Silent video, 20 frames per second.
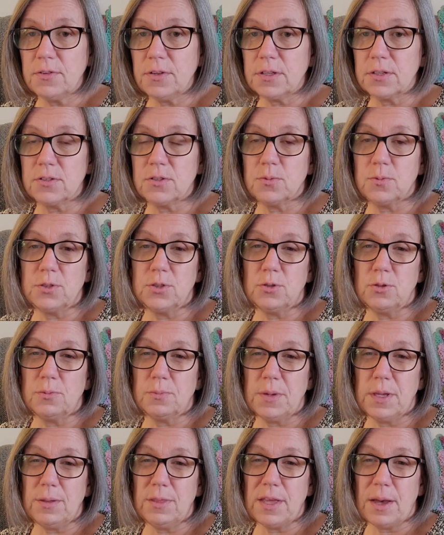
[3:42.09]
which would
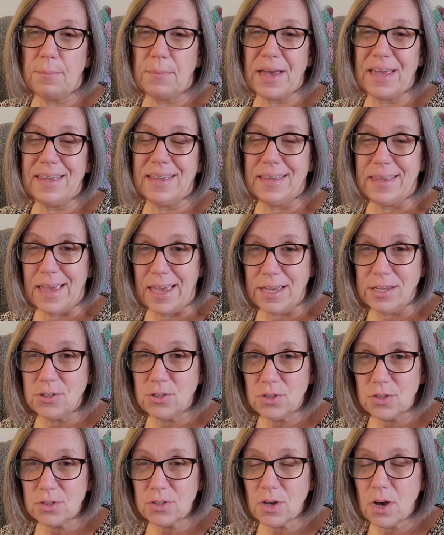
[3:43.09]
mean that my
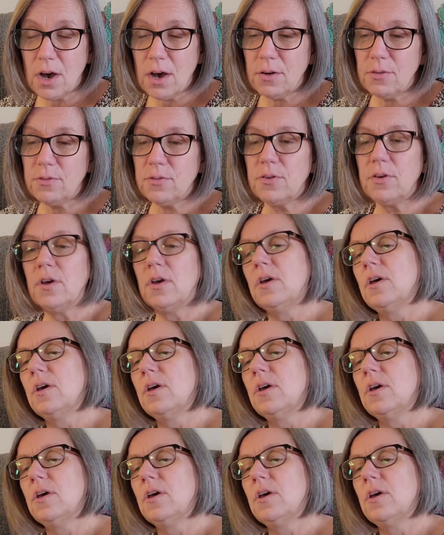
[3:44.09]
gauge is off,